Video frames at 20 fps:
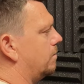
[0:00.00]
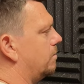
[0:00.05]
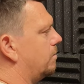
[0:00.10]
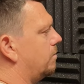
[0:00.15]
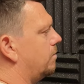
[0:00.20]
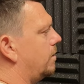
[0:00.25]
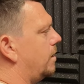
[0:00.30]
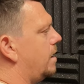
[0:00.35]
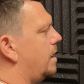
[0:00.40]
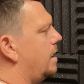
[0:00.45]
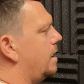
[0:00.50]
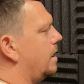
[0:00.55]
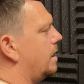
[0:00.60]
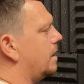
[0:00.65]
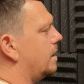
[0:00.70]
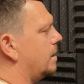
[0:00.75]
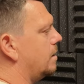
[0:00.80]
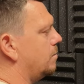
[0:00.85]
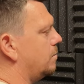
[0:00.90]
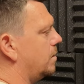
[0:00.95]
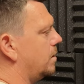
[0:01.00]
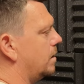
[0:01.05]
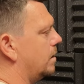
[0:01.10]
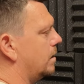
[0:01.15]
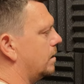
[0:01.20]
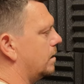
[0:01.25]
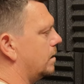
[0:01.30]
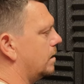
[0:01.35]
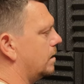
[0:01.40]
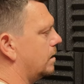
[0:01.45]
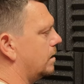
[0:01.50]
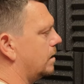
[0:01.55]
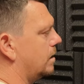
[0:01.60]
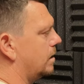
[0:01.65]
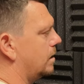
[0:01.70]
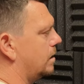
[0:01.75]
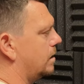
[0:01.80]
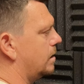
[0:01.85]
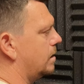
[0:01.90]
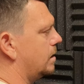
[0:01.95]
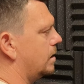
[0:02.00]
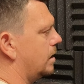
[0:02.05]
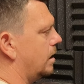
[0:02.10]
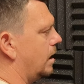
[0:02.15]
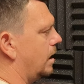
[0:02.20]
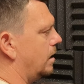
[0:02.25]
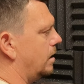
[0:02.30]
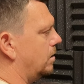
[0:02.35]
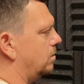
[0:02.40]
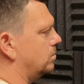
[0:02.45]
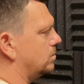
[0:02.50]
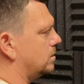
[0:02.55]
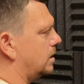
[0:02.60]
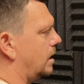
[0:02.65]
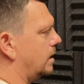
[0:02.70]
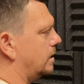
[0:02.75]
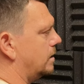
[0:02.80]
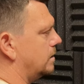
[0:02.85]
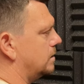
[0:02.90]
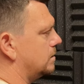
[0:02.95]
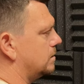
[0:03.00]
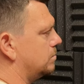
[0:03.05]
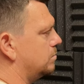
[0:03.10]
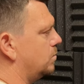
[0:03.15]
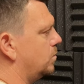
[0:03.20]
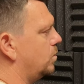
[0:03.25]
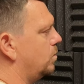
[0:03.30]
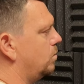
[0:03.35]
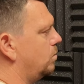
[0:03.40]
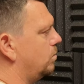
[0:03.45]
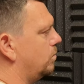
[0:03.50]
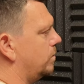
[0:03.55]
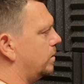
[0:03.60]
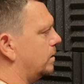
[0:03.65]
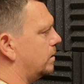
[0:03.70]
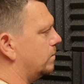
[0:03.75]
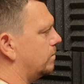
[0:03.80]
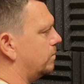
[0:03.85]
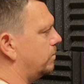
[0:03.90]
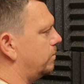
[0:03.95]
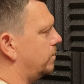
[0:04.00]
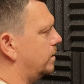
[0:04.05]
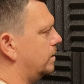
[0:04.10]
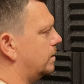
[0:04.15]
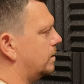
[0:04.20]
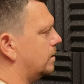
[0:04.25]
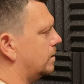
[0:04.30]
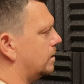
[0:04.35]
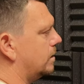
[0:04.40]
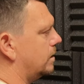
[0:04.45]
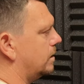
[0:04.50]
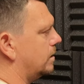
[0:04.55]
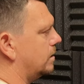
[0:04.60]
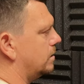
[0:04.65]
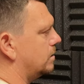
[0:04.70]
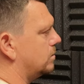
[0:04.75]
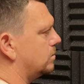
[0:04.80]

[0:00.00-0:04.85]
flame. It looks like it's moving and flickering,